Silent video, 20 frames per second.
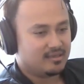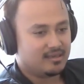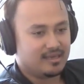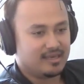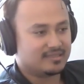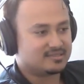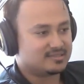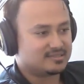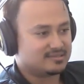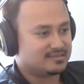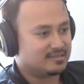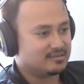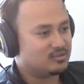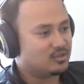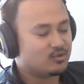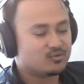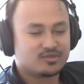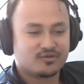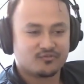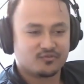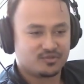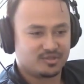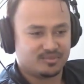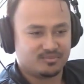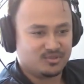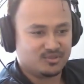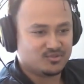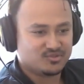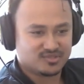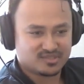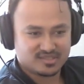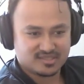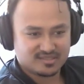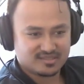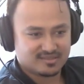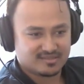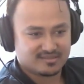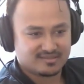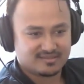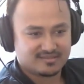it's no different than music.
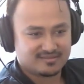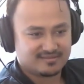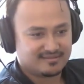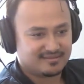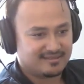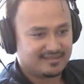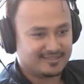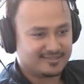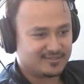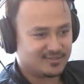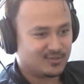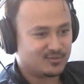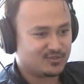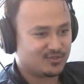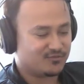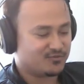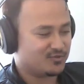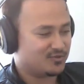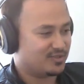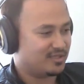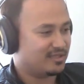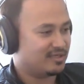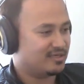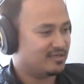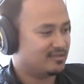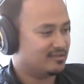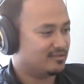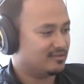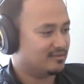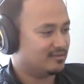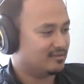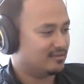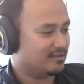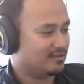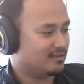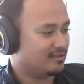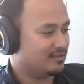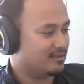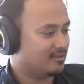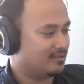It's no different than.
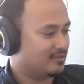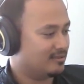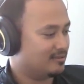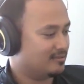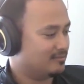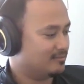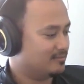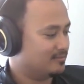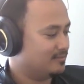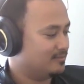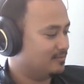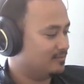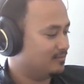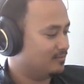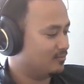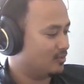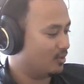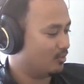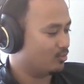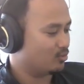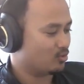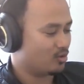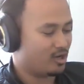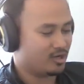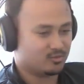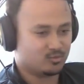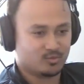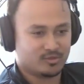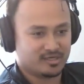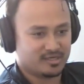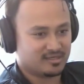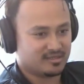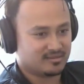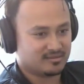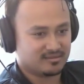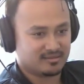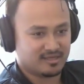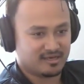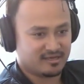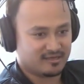Um, a Broadway
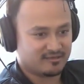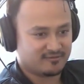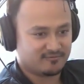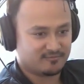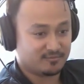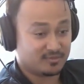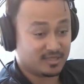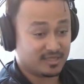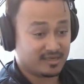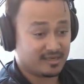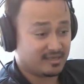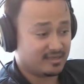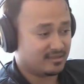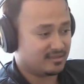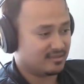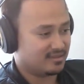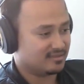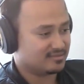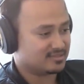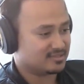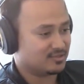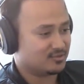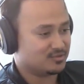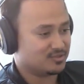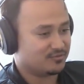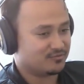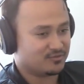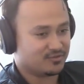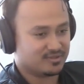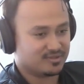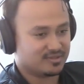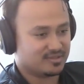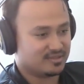live play. It's no different